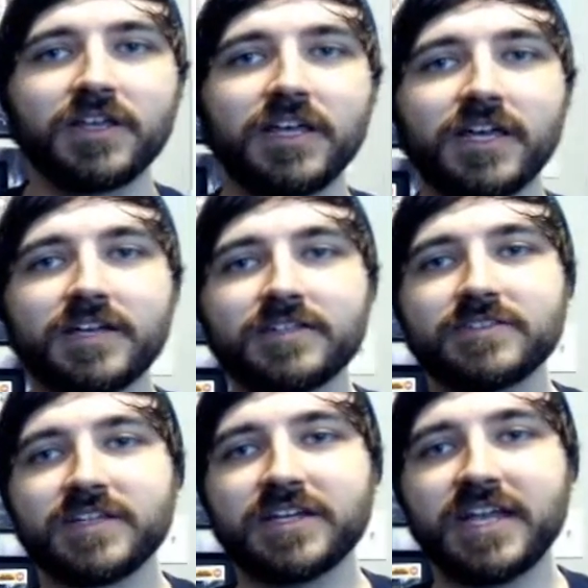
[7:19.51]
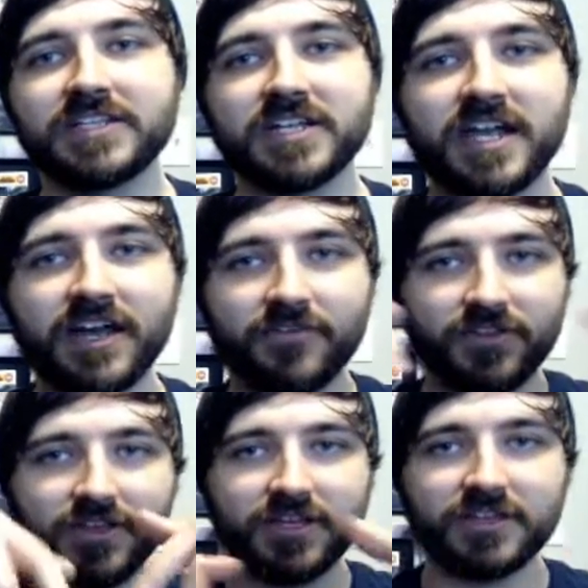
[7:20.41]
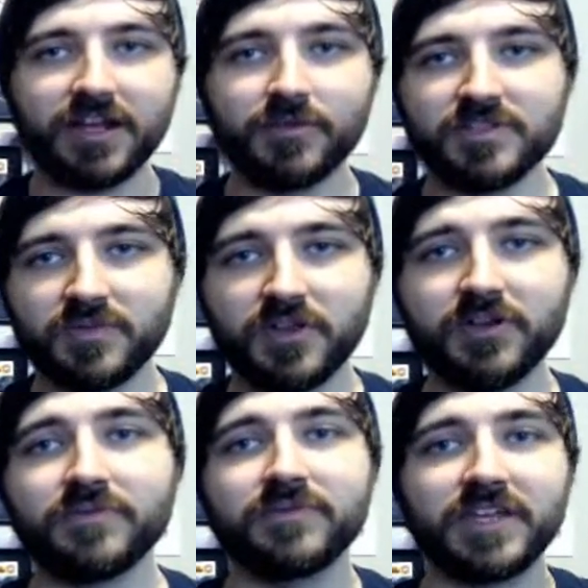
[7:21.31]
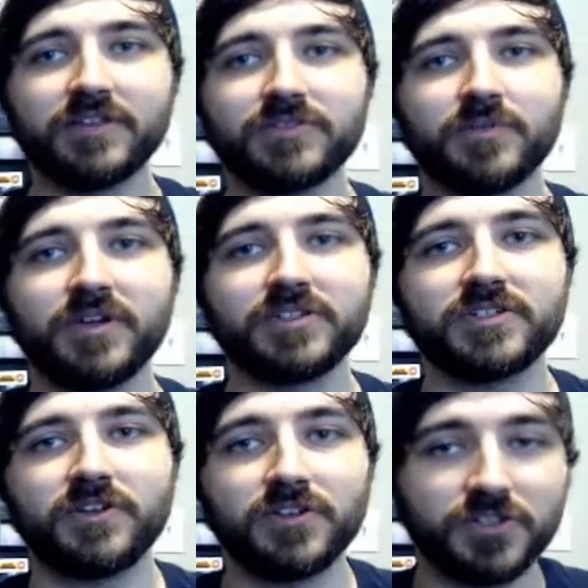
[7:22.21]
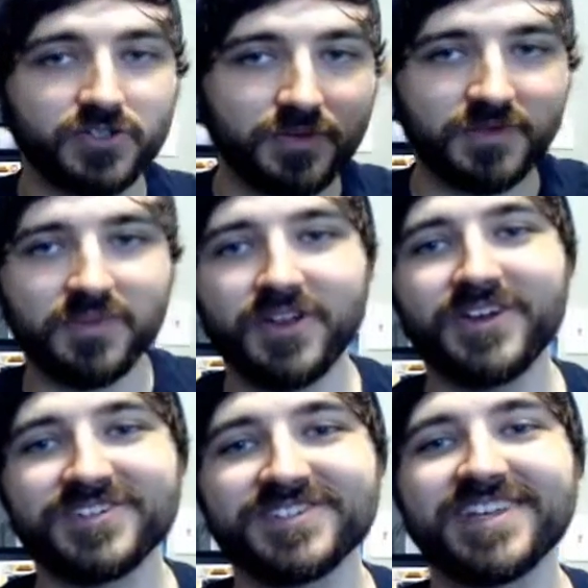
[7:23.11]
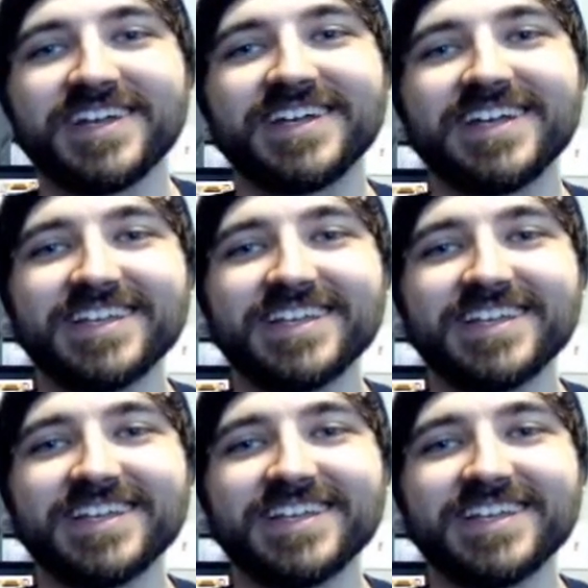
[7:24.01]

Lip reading: And yeah, check out everything in the comments below. Thank you so much. Or the description below, I should say.